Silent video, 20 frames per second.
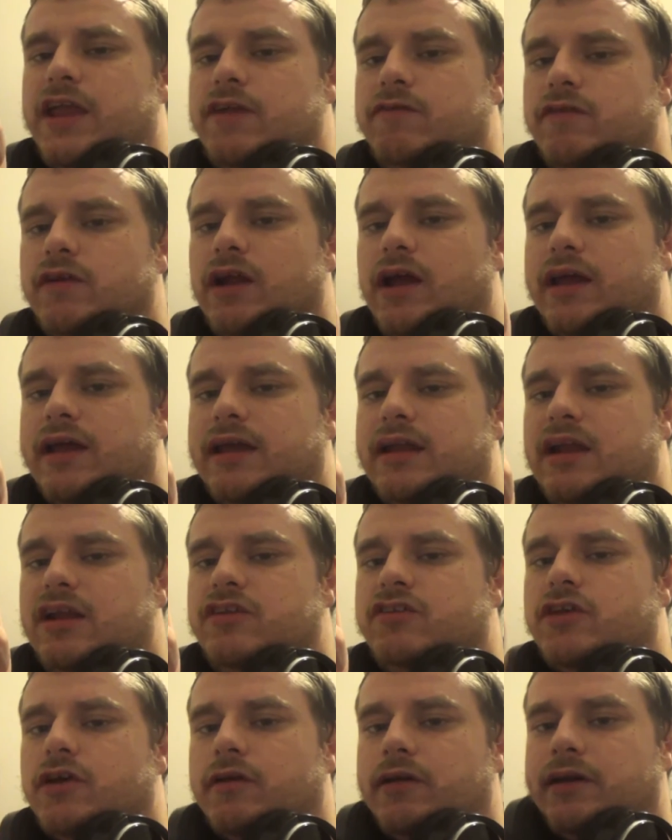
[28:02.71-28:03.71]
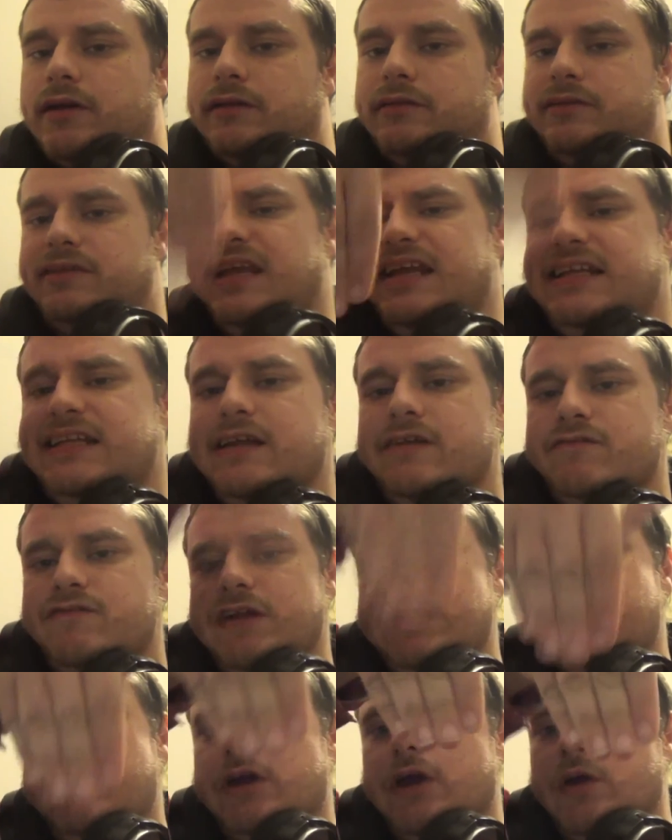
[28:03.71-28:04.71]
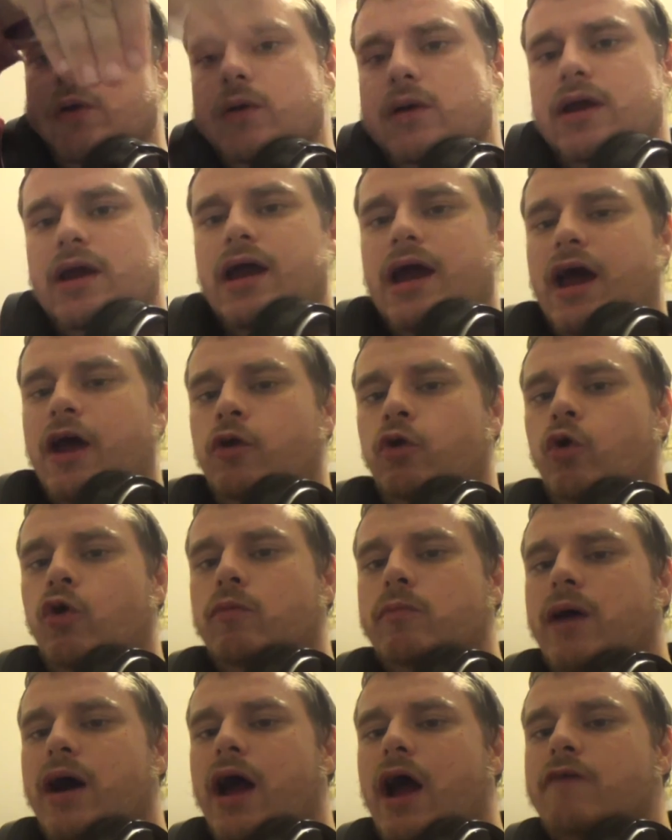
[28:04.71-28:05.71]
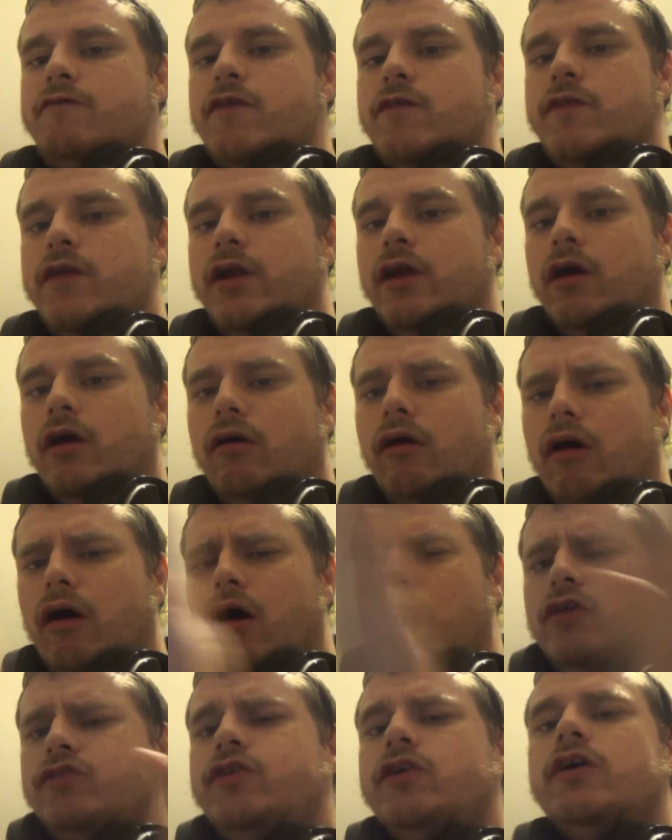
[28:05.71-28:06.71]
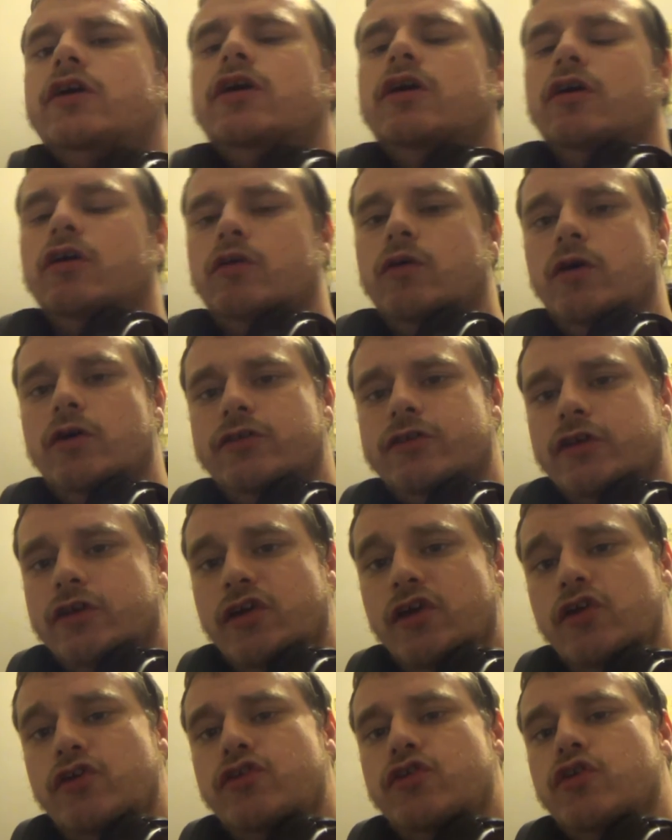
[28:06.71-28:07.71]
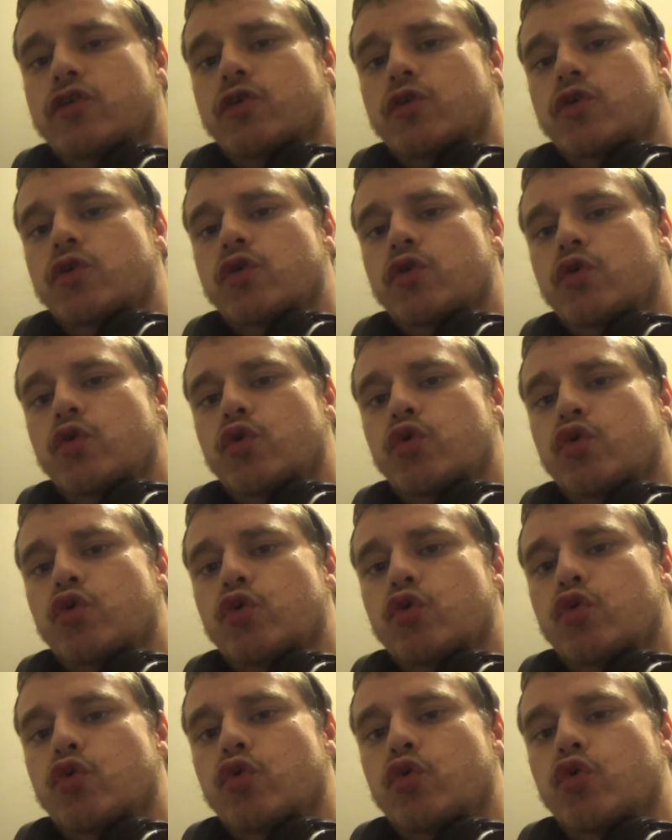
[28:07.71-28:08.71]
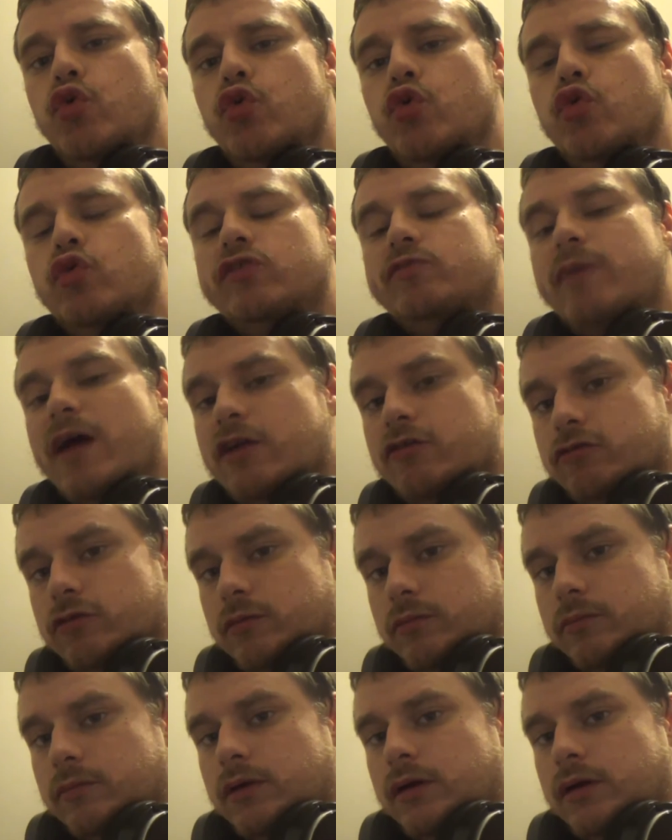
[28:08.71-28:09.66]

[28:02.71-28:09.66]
you for liking and sharing this video and all my other videos across the YouTube spectrum.